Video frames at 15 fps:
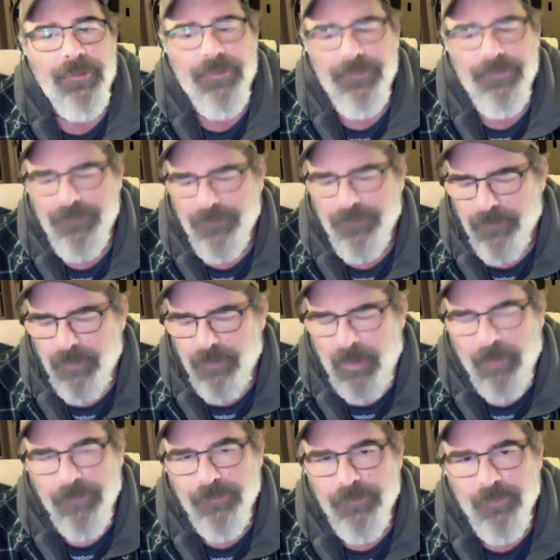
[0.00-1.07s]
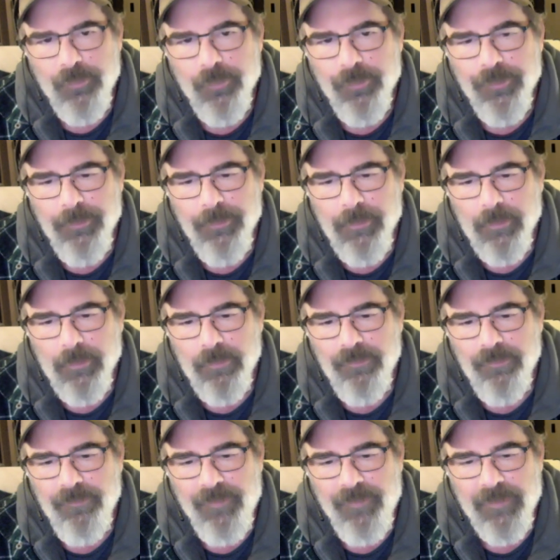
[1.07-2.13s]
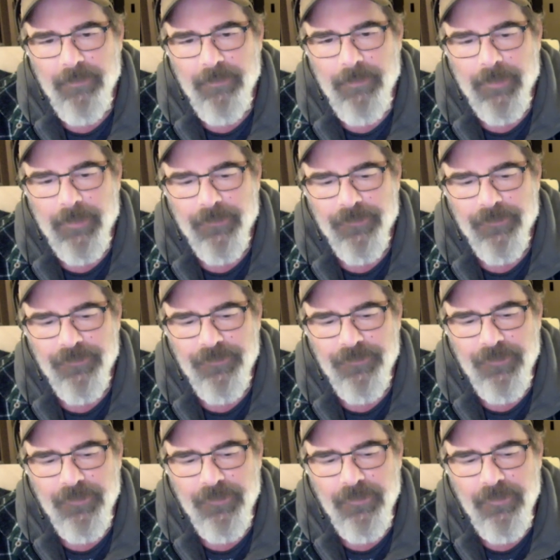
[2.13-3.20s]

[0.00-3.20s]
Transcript: so I wasn't too worried about fucking bears and shit.